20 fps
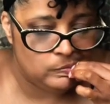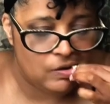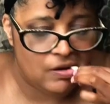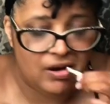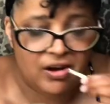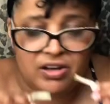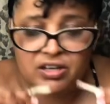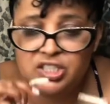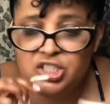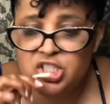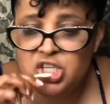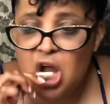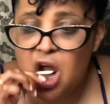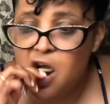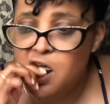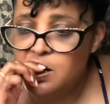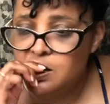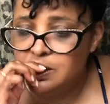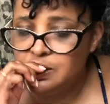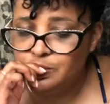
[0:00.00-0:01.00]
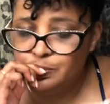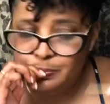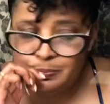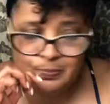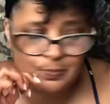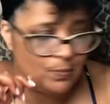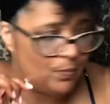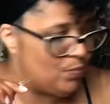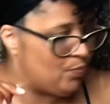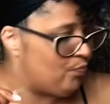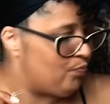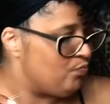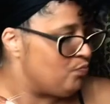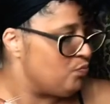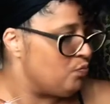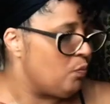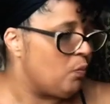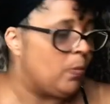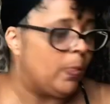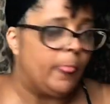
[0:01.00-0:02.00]
are concerned.
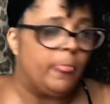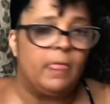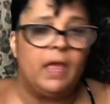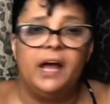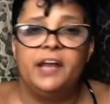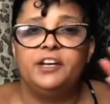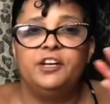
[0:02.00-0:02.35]
I